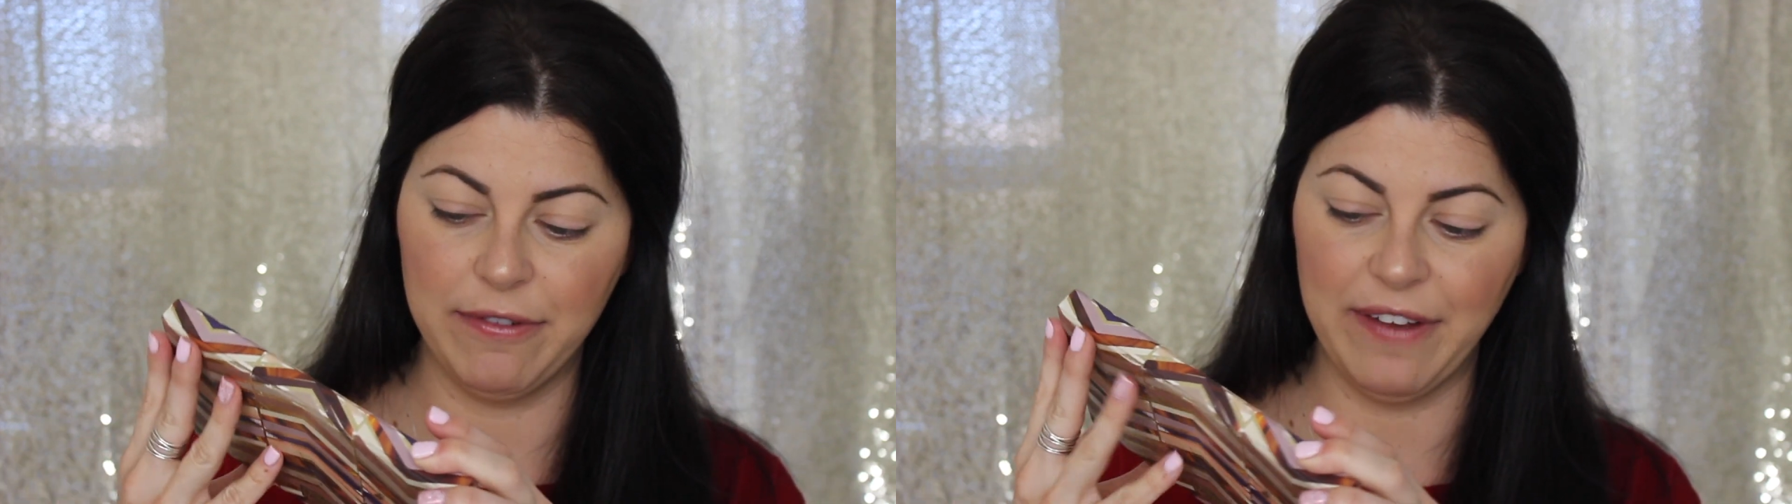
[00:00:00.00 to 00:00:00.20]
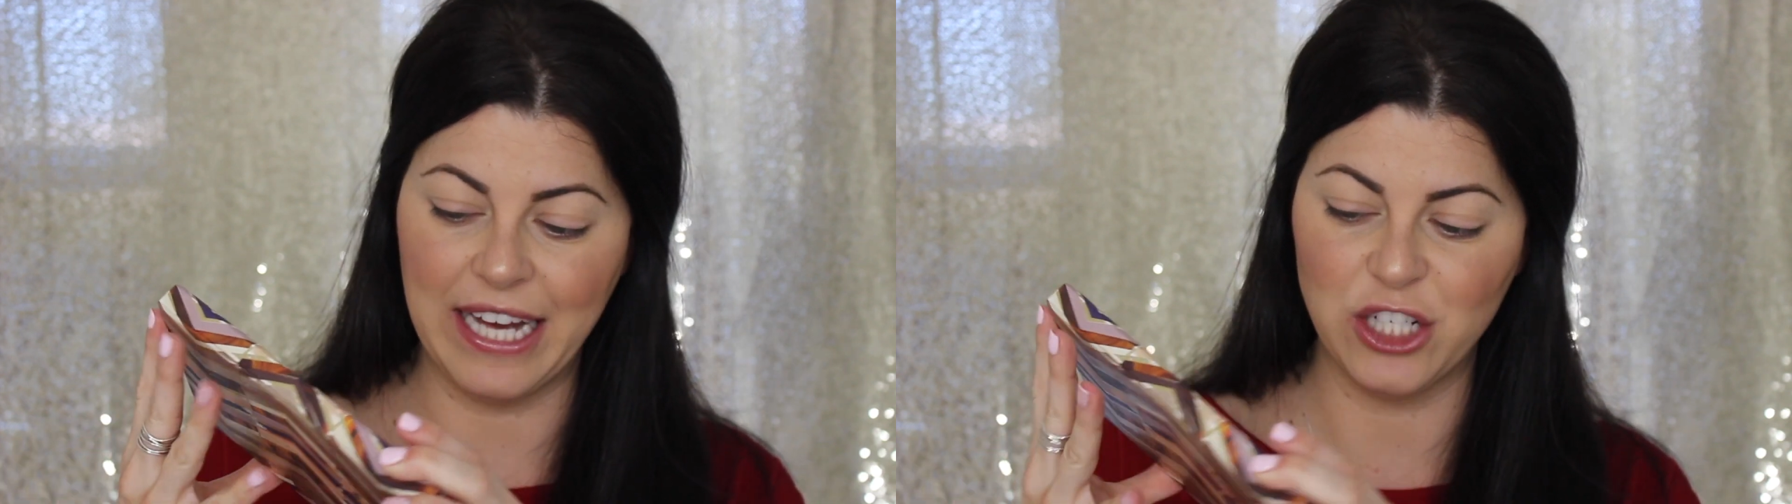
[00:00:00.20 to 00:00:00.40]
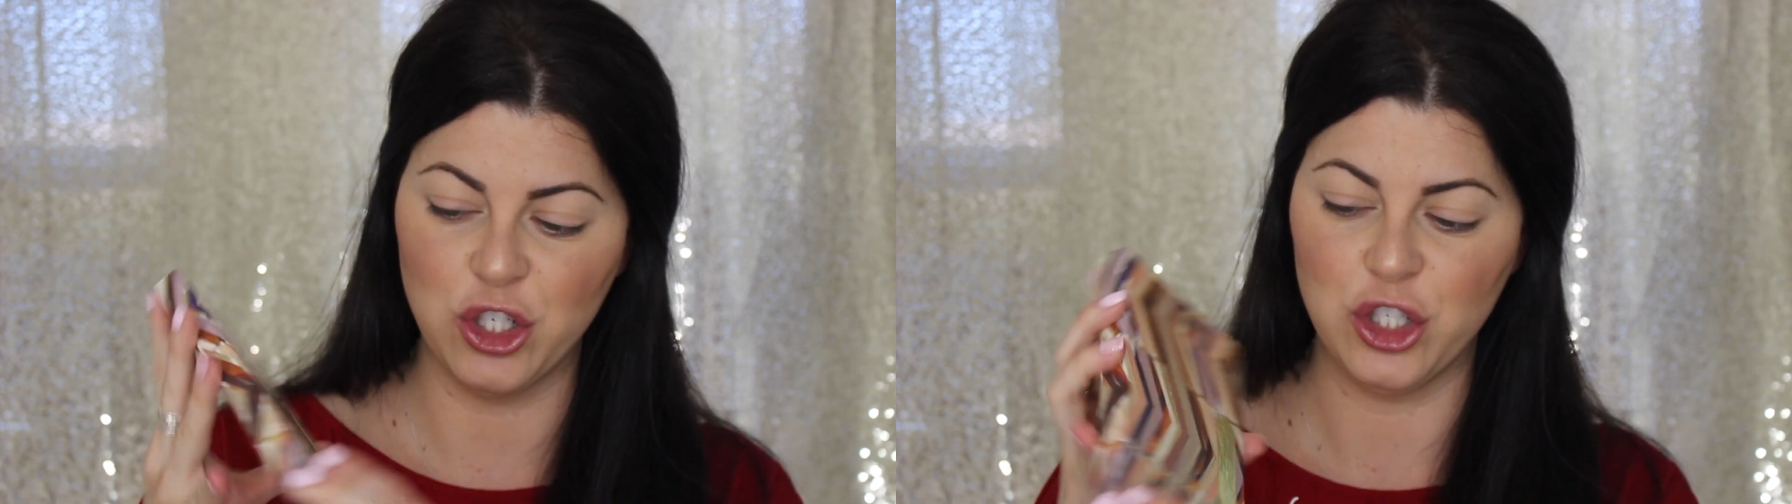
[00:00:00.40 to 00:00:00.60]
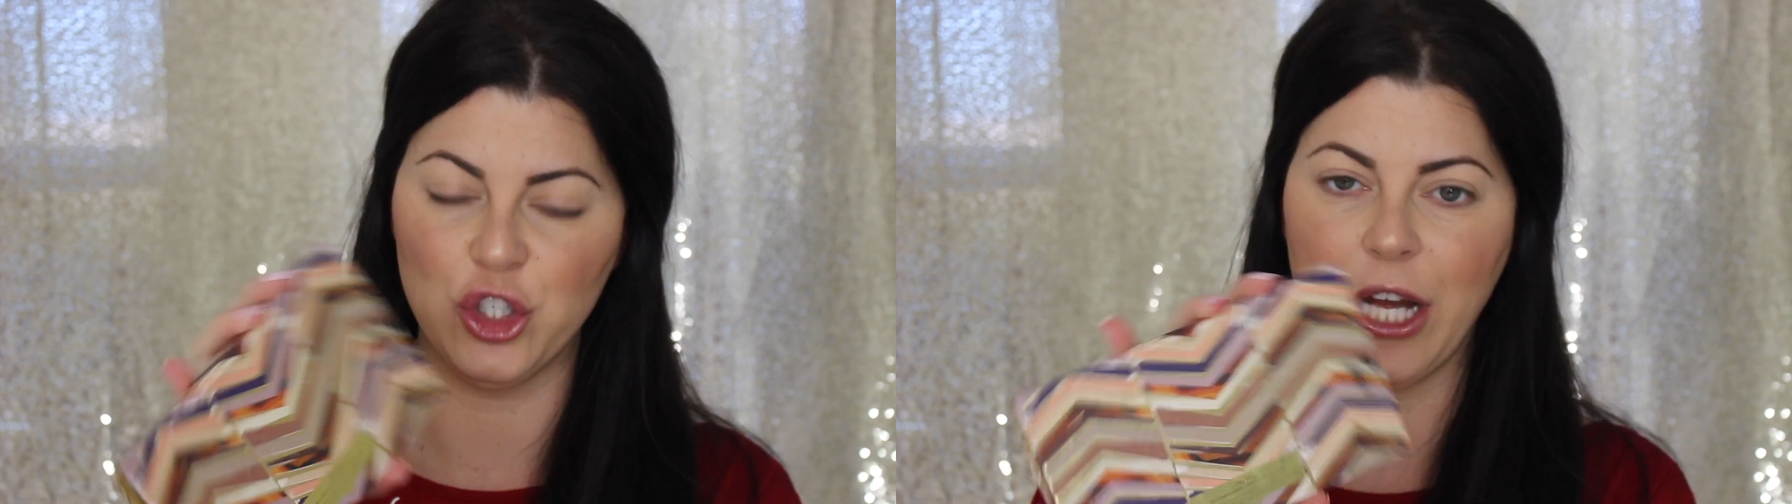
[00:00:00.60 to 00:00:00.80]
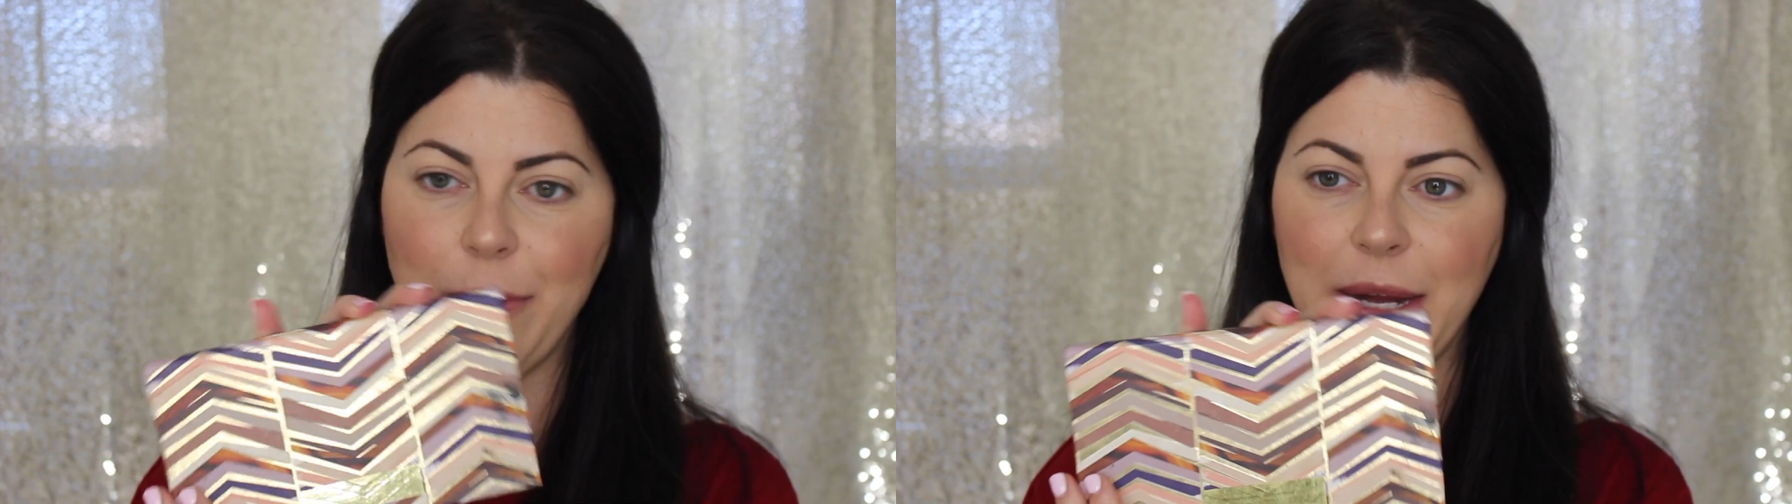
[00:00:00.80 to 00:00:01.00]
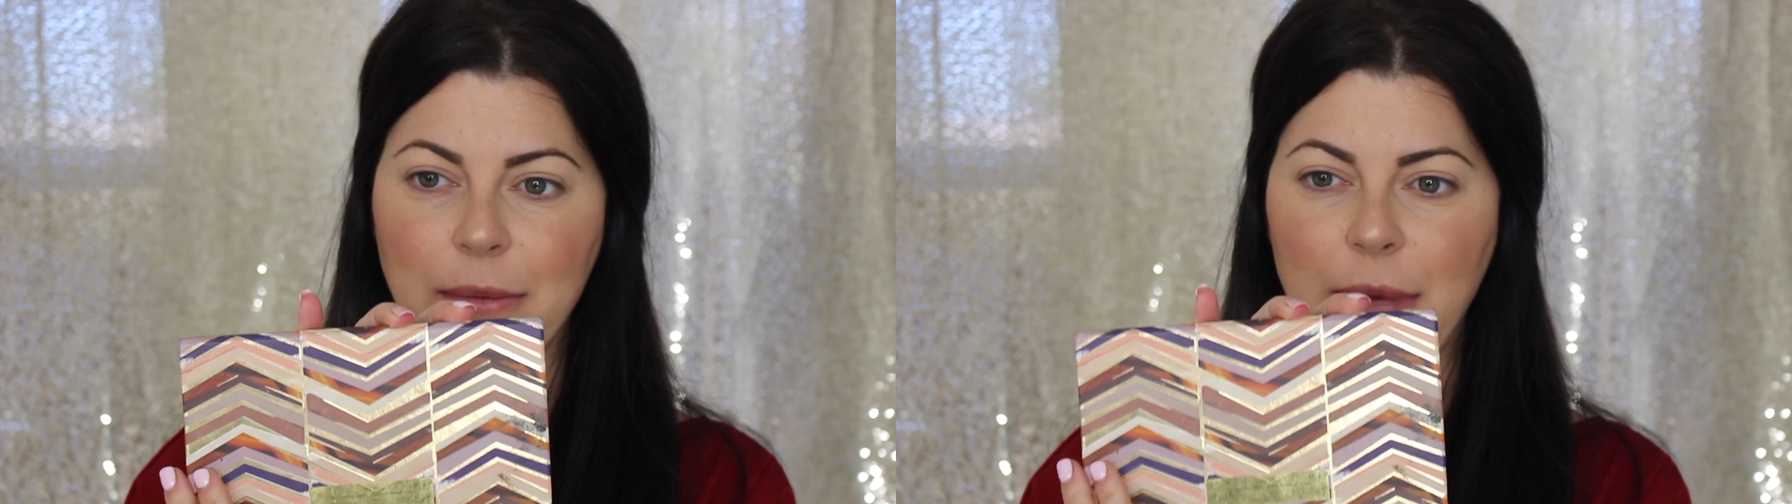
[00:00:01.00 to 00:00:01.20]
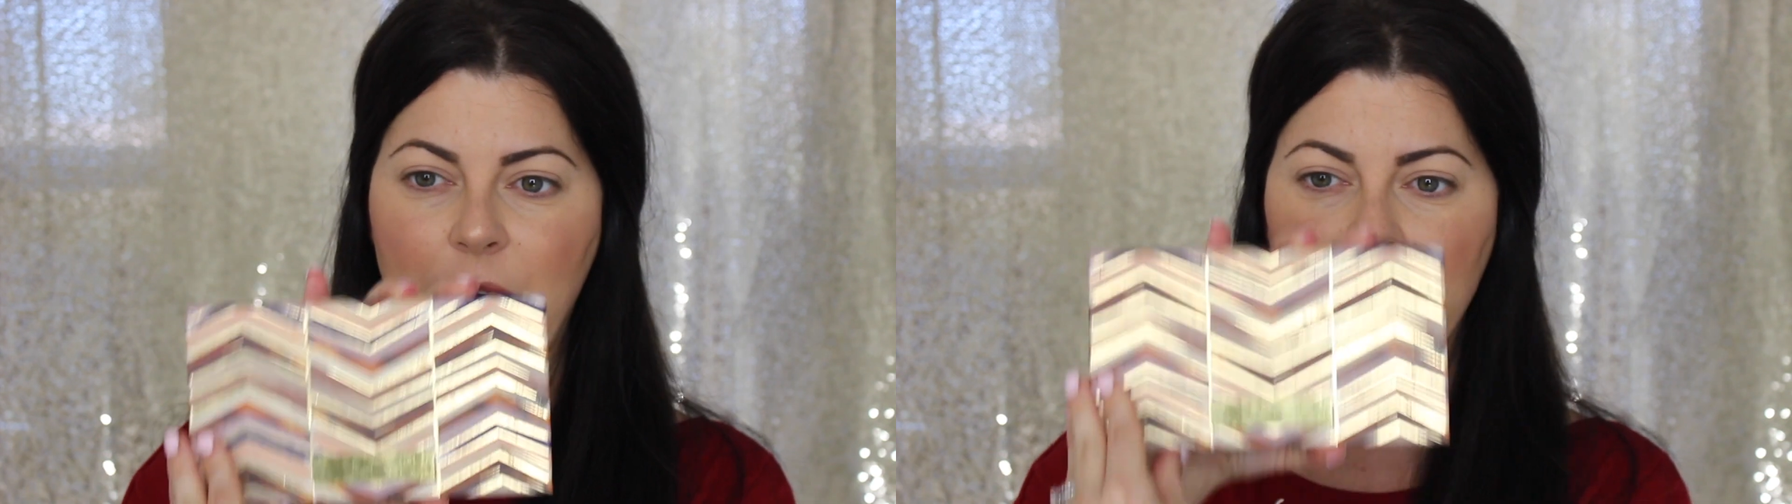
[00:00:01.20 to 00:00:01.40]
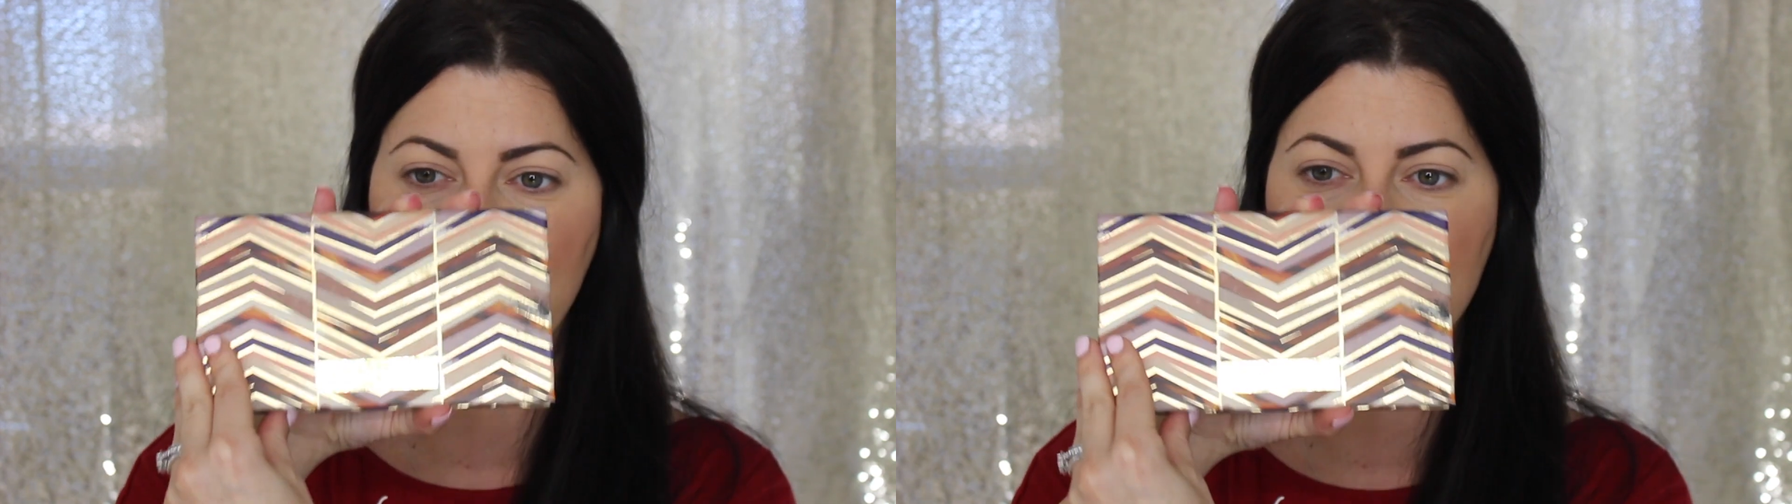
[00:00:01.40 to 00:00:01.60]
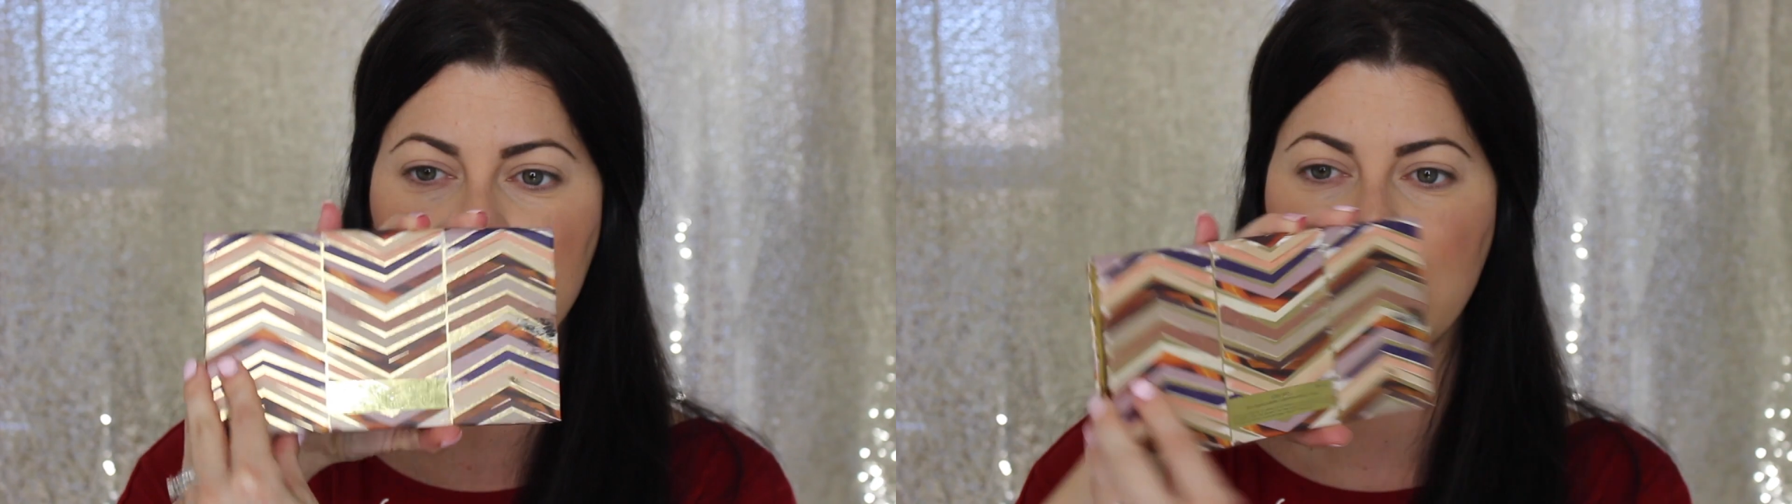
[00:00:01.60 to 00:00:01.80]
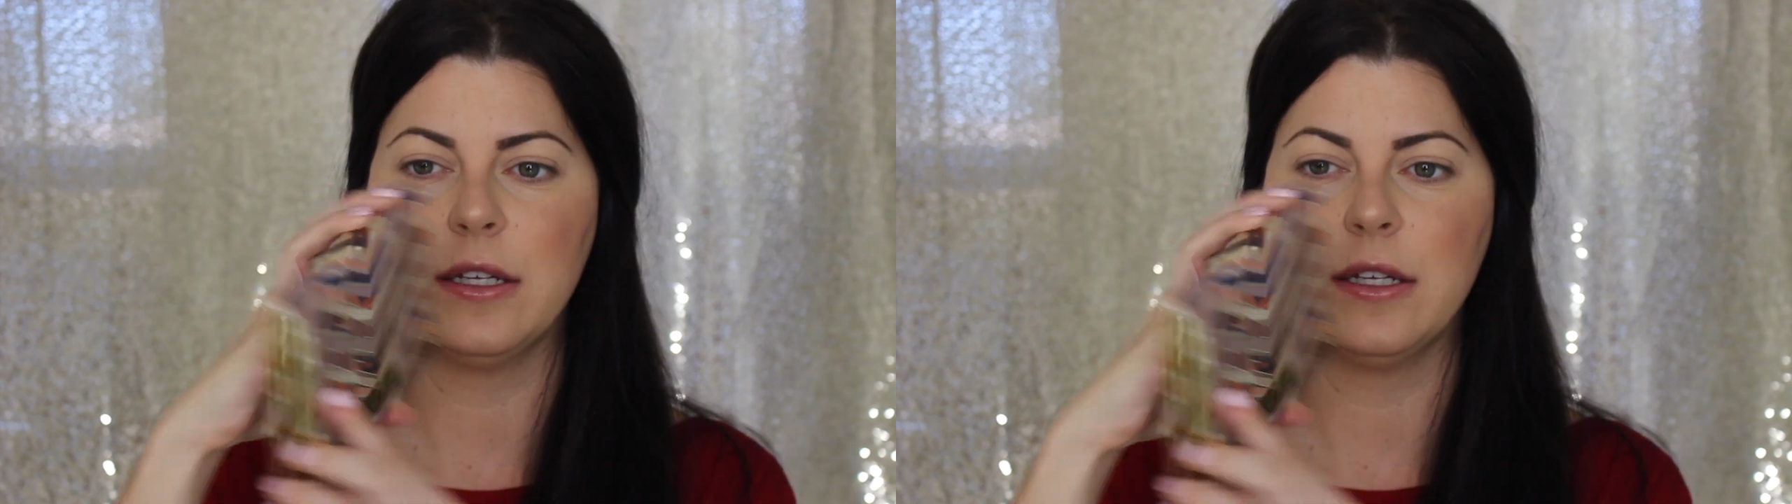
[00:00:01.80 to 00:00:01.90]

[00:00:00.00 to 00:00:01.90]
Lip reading: Face Shaping Palette,